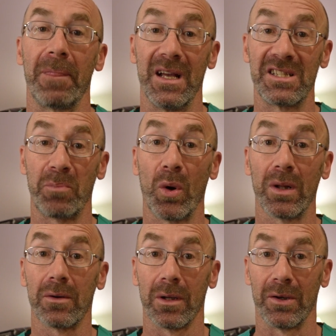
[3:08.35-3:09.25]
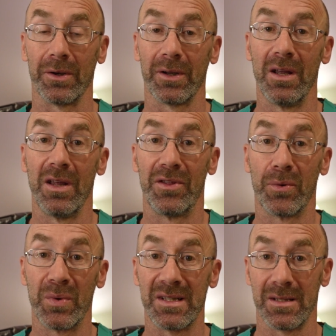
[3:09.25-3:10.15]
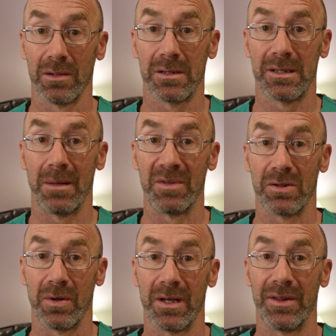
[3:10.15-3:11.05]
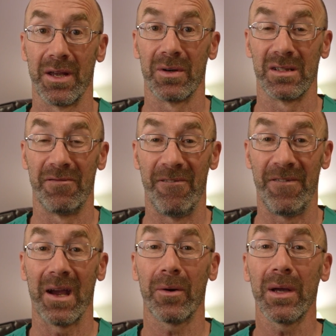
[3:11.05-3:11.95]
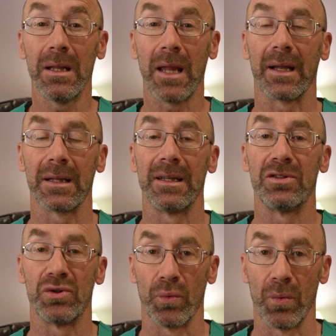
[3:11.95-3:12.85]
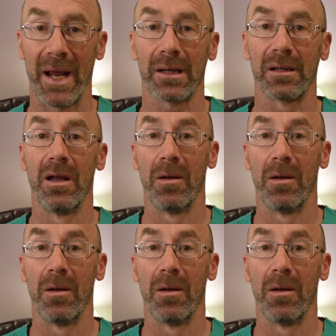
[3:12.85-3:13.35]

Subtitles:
And spoiler alert, the results demonstrated there is very likely direct